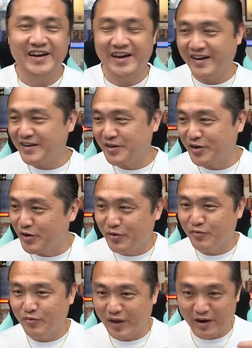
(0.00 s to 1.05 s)
And
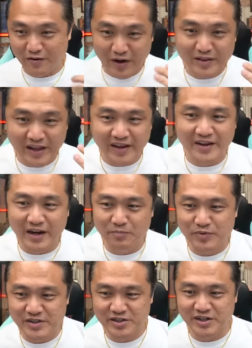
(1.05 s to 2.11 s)
we have already taken our
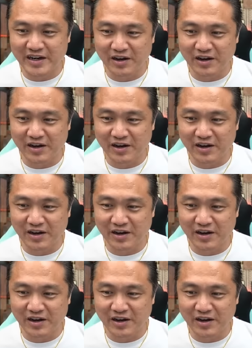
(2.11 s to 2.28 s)
position,